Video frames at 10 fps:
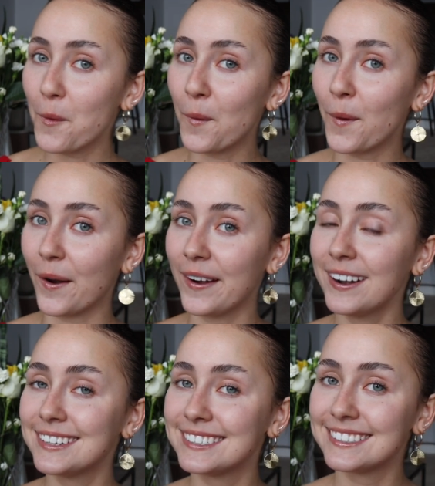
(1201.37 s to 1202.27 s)

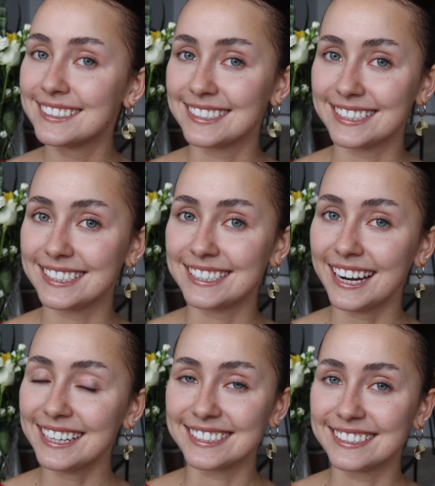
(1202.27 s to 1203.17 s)
or
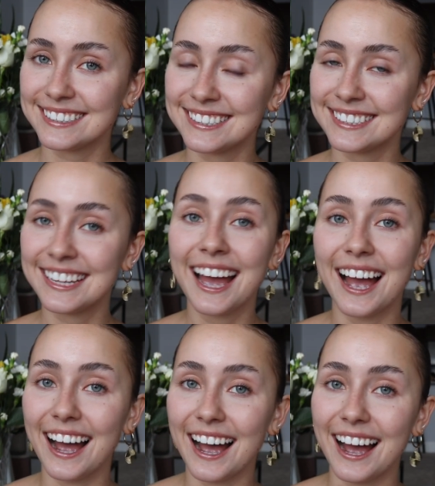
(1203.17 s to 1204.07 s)
Titan.
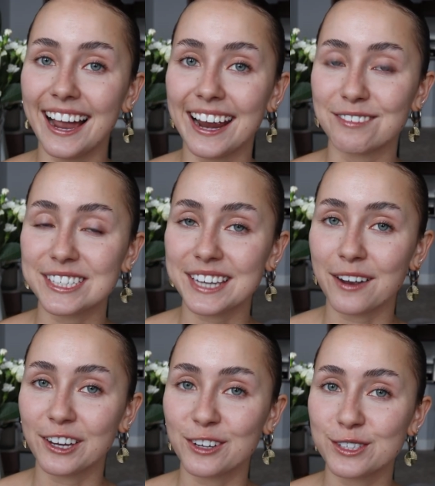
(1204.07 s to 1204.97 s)
I have
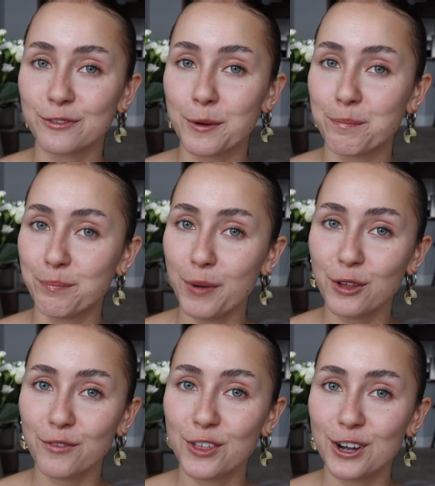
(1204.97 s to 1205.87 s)
discount codes for
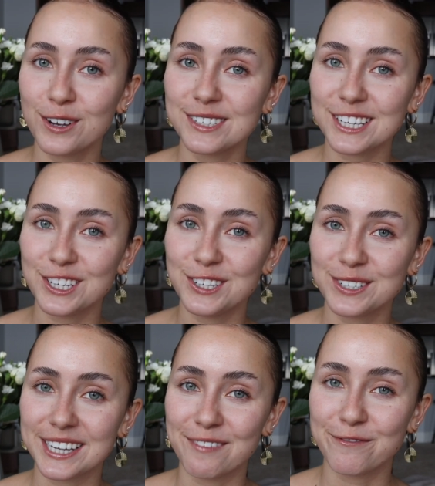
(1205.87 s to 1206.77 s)
both of those.
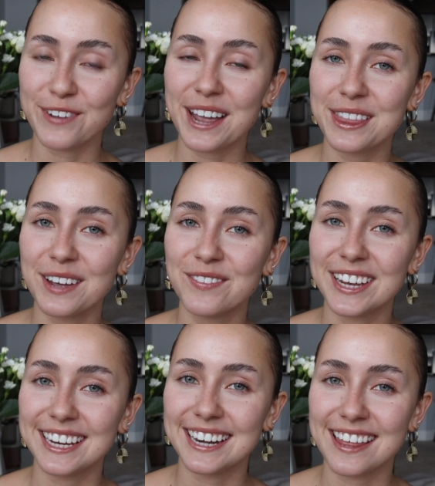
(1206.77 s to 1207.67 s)
You can find them
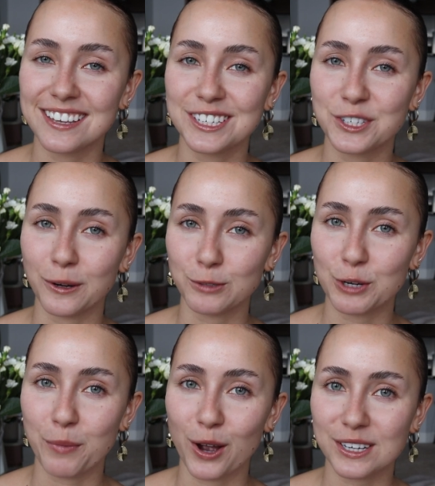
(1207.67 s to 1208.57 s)
in the
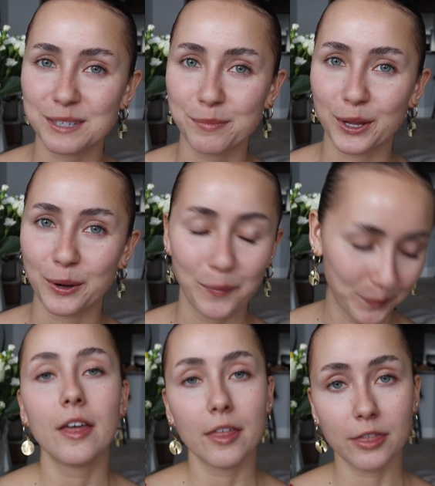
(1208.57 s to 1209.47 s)
description box below.
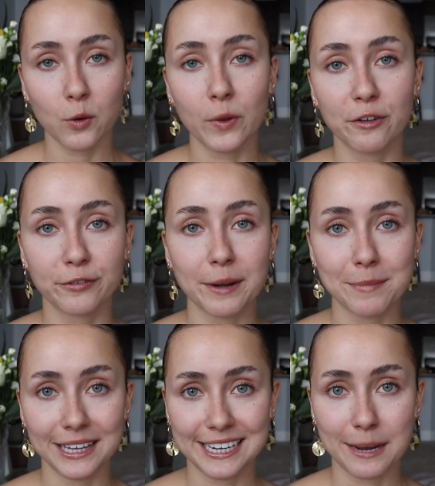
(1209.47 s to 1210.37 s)
The Wilfred
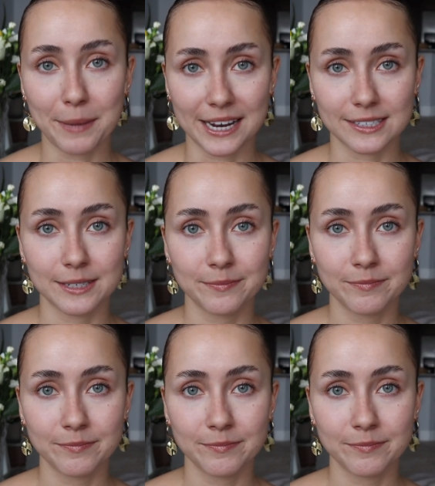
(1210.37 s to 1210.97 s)
Melina pant,